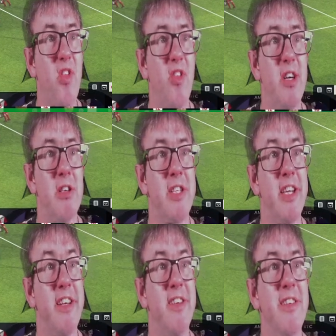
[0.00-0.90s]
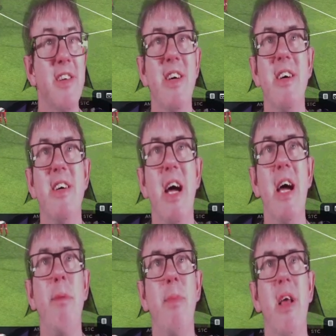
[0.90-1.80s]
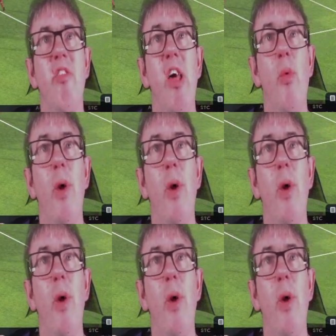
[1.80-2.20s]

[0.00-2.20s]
started as though